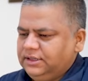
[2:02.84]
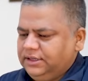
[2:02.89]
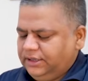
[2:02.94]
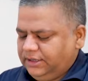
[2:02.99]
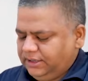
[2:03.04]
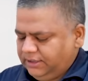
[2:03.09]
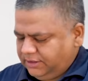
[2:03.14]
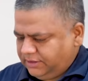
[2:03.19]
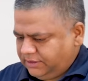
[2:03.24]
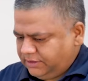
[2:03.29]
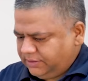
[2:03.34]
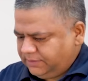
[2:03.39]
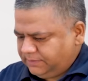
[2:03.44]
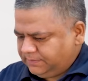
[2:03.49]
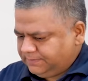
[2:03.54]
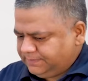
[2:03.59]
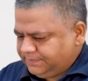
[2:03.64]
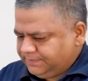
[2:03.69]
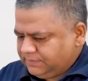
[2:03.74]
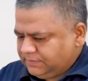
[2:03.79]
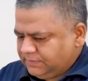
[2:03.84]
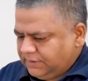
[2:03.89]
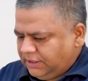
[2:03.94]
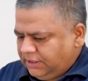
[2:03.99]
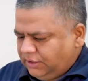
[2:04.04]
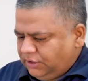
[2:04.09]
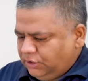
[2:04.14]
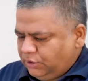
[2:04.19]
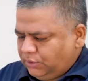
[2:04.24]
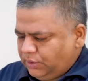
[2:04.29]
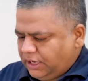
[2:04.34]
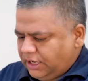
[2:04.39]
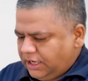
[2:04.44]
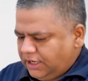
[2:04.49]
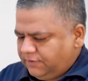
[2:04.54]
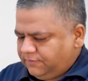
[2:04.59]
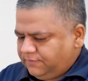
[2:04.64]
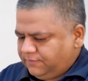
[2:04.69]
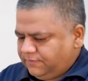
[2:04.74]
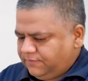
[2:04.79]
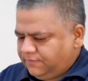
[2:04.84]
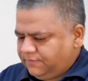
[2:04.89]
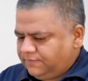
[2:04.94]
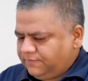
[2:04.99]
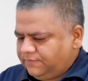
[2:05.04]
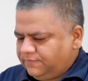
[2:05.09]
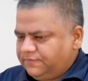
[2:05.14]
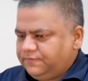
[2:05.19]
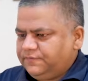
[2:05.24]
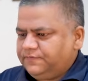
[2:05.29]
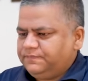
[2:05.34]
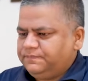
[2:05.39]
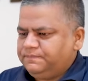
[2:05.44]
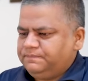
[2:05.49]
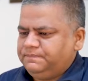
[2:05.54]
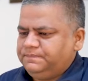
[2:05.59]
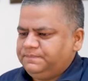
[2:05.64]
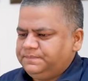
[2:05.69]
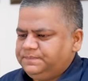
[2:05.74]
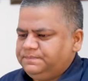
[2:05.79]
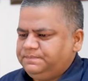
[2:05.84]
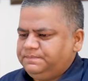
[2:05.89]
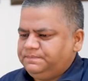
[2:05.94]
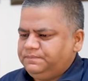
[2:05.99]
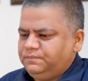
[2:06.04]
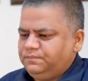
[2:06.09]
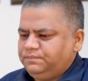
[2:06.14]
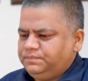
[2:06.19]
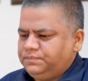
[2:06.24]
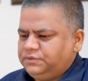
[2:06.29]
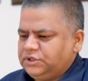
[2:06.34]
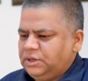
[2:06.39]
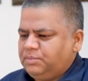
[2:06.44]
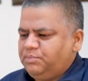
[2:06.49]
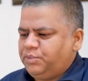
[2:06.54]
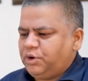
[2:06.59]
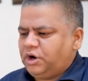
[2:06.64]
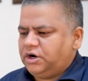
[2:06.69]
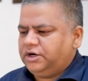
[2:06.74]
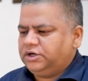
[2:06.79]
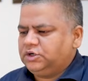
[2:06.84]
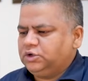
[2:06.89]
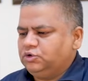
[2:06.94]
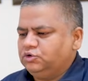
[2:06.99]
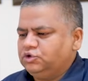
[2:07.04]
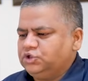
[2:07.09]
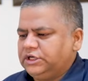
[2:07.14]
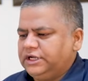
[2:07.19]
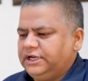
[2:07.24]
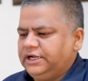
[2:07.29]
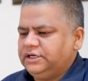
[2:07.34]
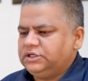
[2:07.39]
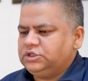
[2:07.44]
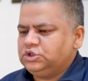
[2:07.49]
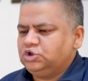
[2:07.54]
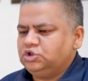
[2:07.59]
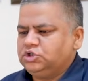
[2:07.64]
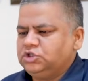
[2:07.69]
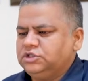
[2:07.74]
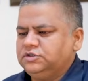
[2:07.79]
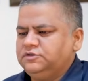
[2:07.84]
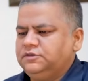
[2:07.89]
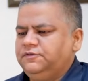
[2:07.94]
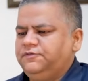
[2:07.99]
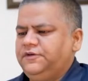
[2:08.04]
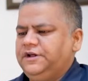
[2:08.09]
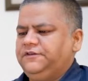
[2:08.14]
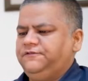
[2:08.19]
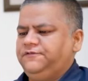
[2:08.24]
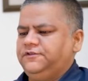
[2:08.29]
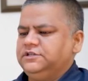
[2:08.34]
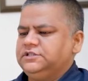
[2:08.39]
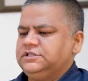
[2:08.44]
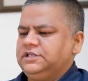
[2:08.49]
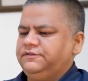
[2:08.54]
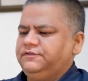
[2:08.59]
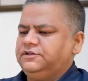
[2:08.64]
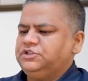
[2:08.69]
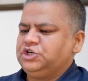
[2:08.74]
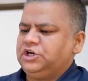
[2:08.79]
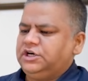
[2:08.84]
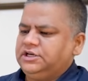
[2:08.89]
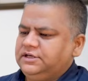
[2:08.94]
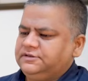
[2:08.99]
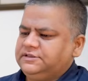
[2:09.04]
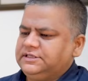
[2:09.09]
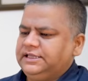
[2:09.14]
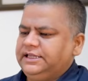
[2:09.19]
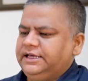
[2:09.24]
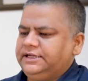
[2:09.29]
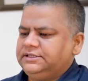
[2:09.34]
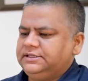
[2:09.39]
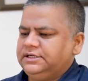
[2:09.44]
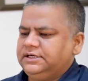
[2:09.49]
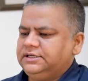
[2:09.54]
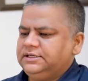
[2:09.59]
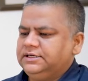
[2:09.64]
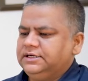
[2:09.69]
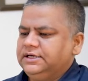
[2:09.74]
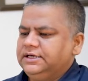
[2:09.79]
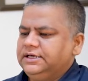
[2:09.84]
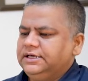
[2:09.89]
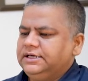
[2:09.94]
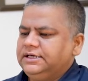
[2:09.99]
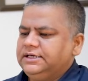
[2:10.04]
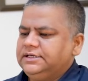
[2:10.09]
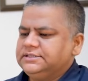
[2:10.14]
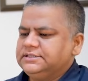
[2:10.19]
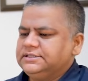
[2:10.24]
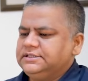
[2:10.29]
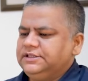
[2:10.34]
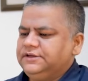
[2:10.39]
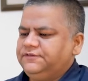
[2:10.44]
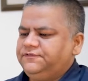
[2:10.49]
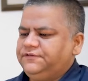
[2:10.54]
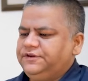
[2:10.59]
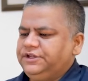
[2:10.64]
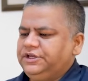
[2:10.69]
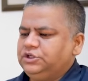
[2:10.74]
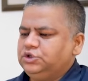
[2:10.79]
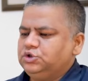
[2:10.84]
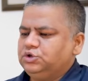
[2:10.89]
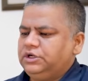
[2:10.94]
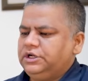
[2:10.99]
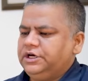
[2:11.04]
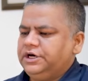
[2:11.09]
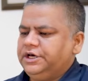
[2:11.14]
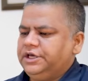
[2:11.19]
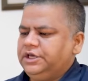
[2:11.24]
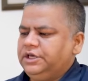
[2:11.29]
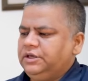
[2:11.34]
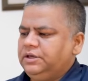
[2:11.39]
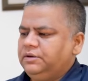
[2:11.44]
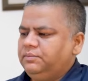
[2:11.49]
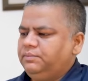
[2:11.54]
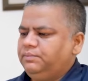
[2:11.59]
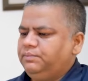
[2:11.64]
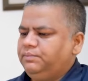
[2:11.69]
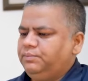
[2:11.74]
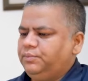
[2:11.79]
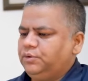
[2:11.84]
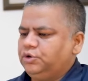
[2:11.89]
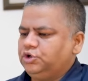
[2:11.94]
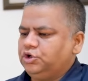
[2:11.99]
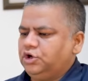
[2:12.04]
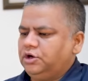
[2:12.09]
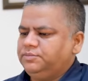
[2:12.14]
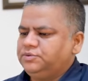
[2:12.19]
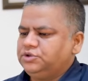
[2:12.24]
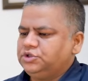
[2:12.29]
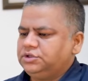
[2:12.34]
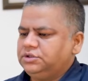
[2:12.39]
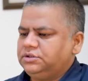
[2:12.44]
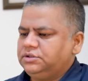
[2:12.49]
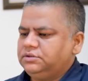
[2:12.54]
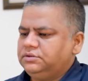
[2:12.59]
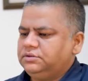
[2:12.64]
here you have some product to select. So the very first thing which I have selected is Nifty July put option.